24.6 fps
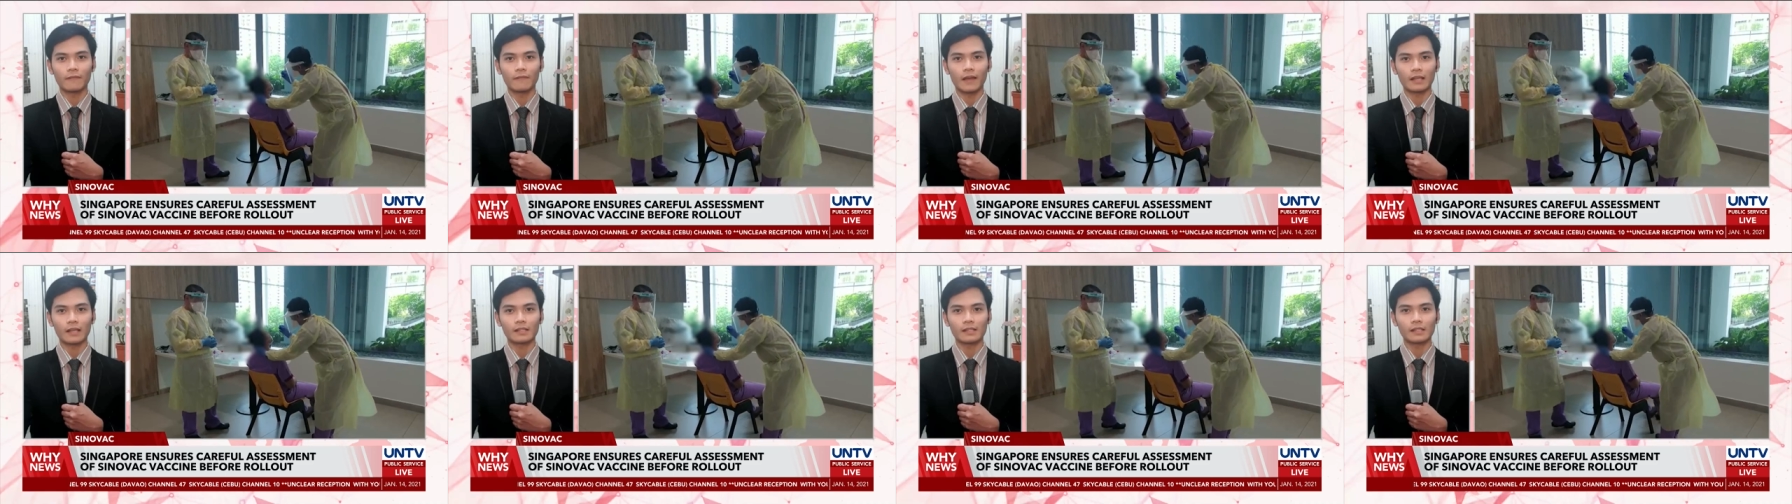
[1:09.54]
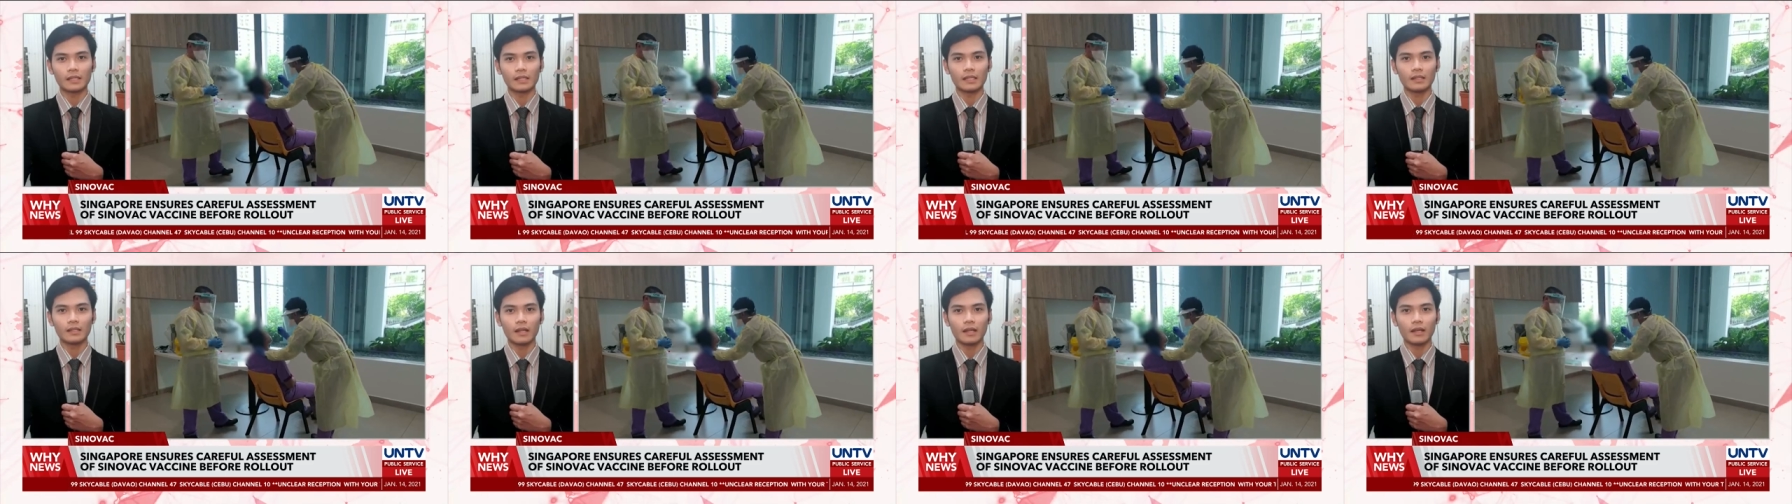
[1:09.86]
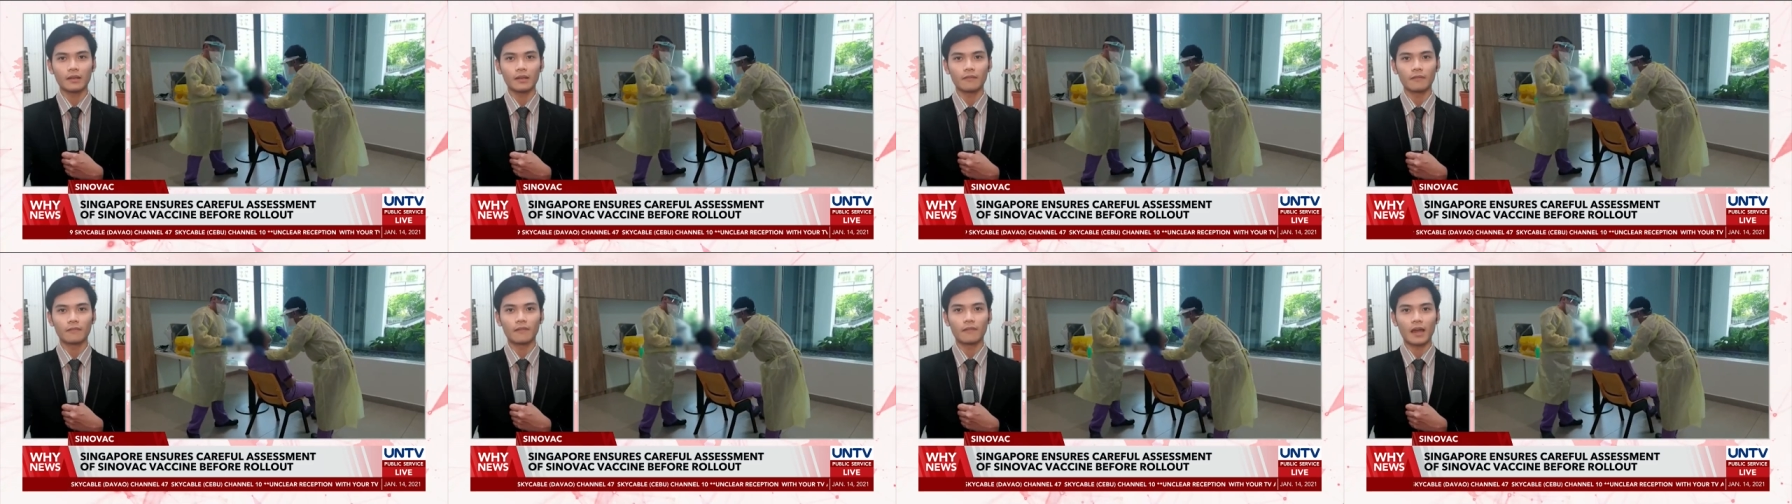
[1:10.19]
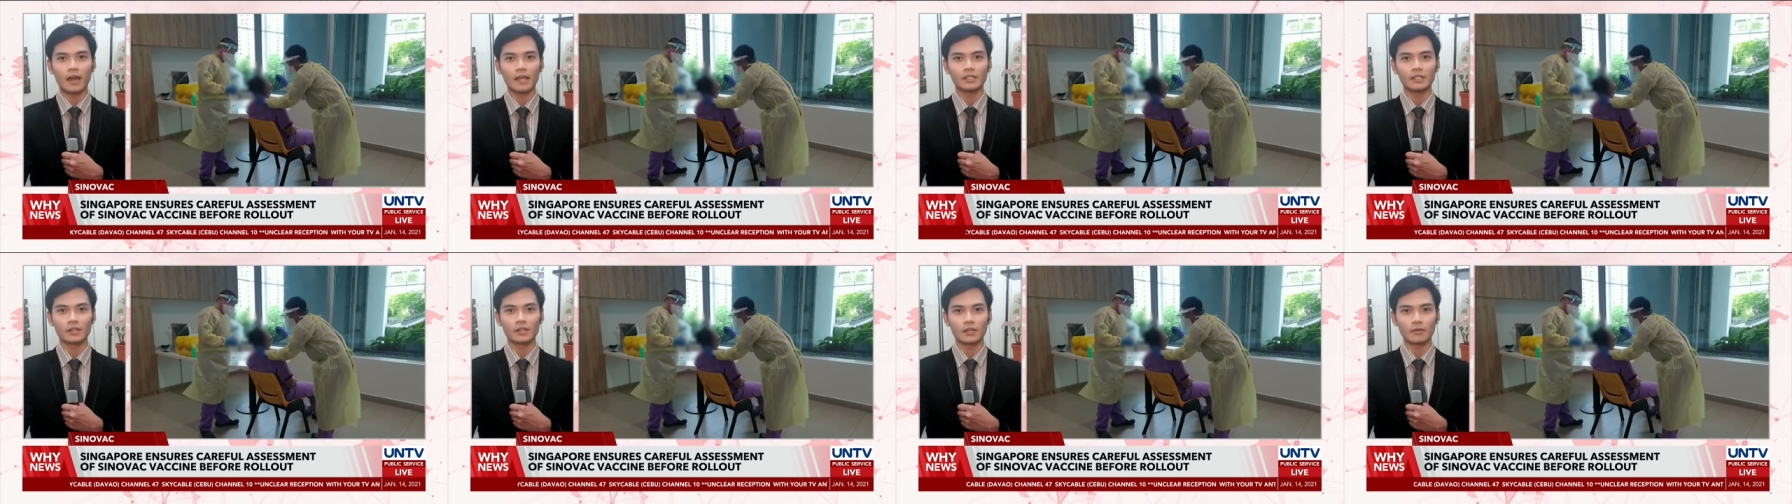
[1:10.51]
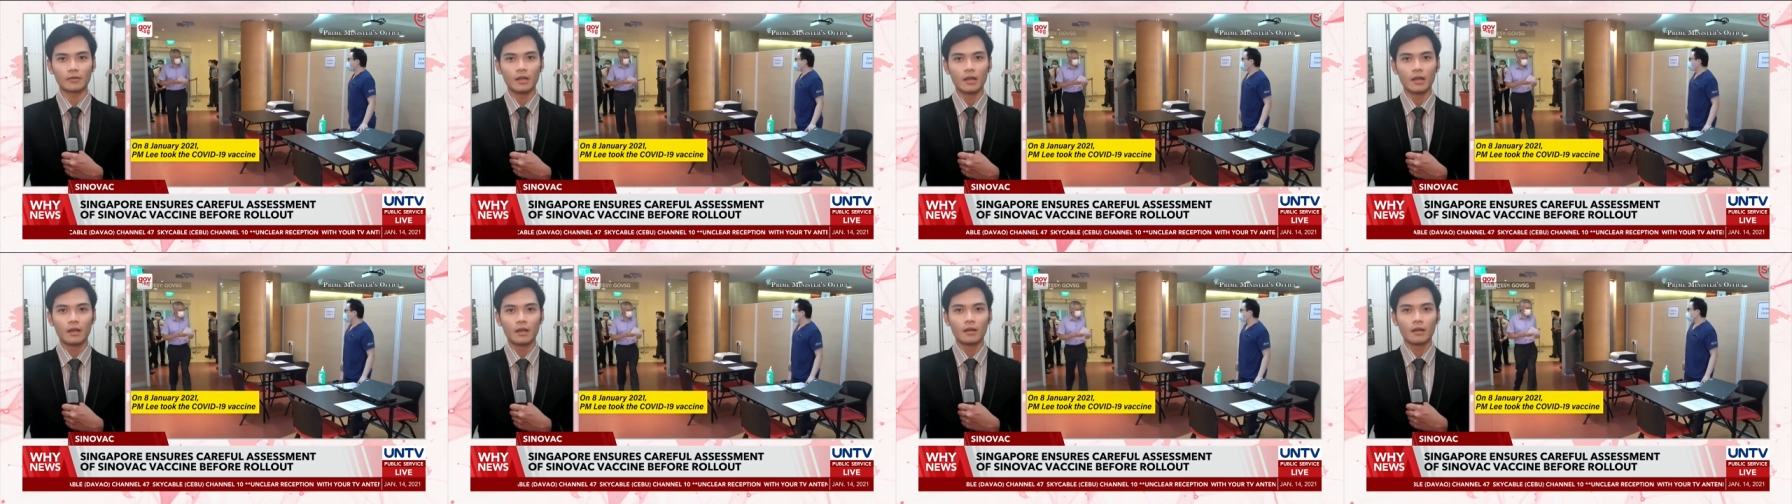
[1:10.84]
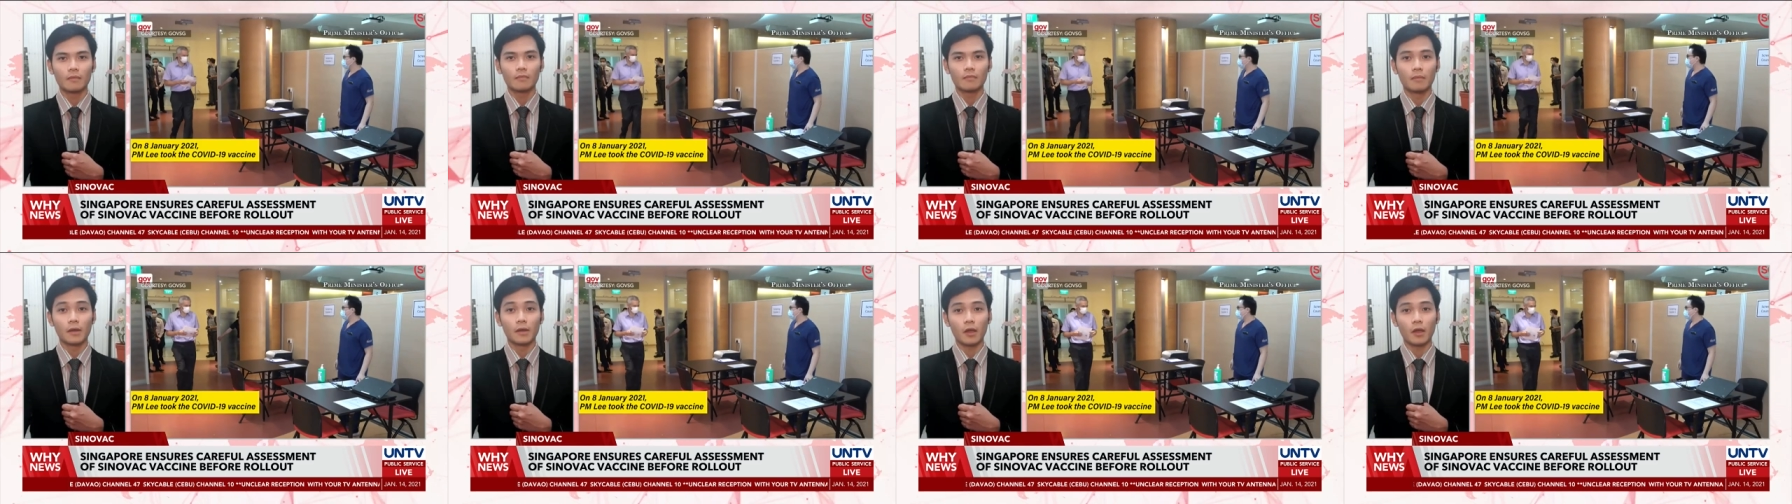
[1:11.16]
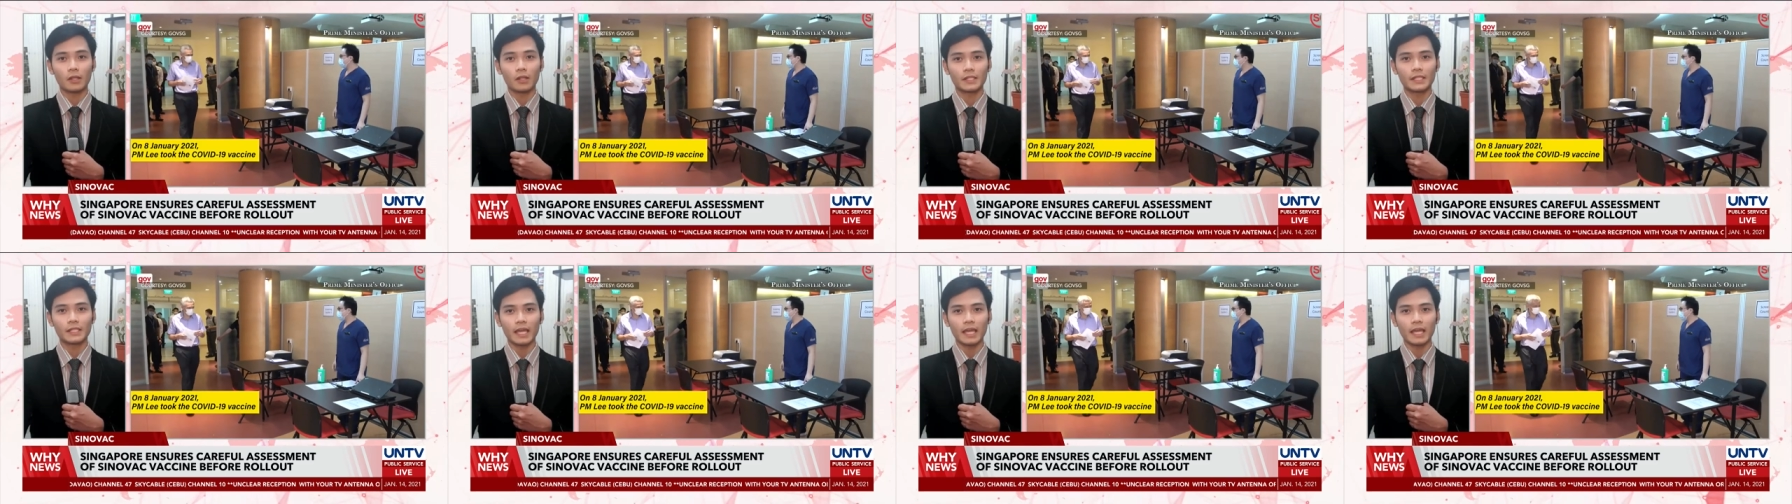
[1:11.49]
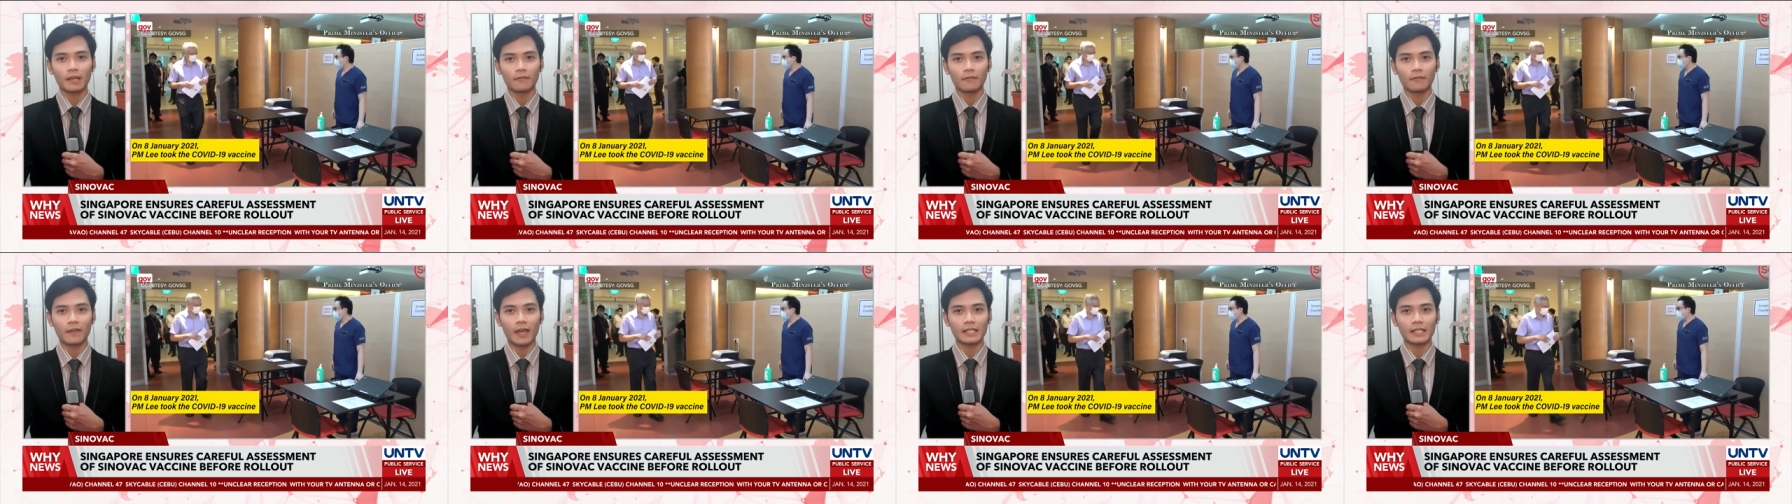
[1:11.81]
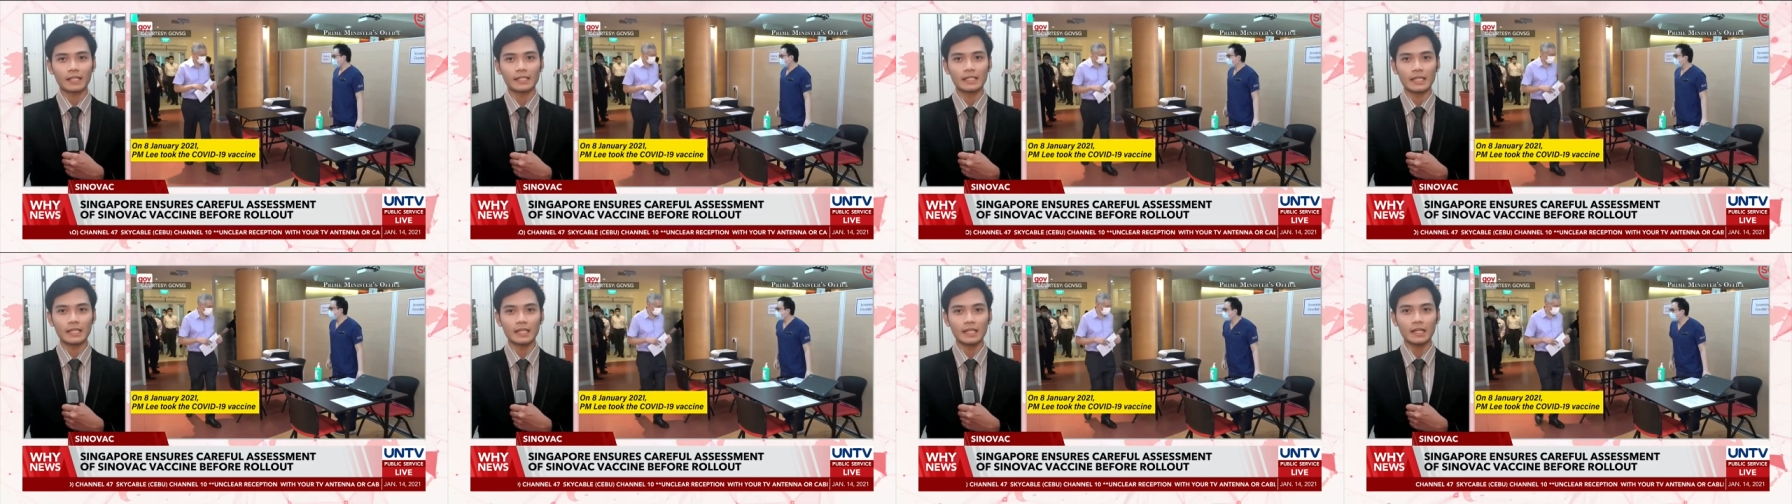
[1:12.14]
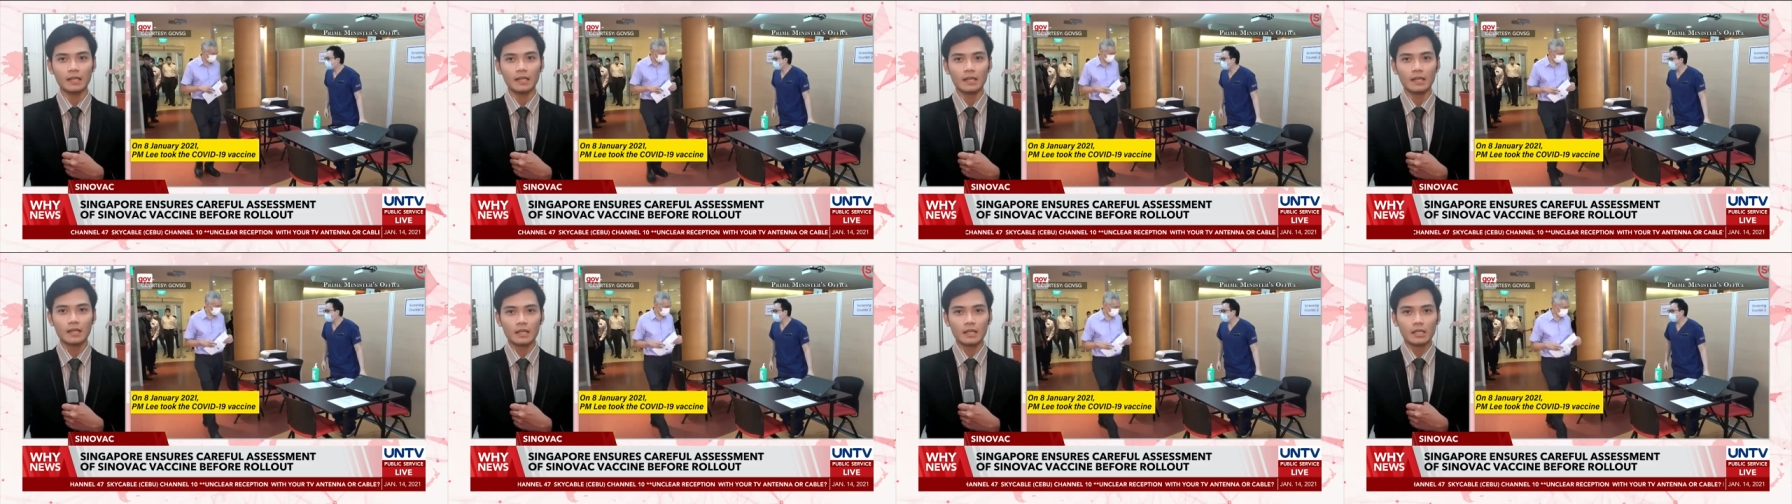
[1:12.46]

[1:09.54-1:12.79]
vaccine and the Pfizer BioNTech vaccine,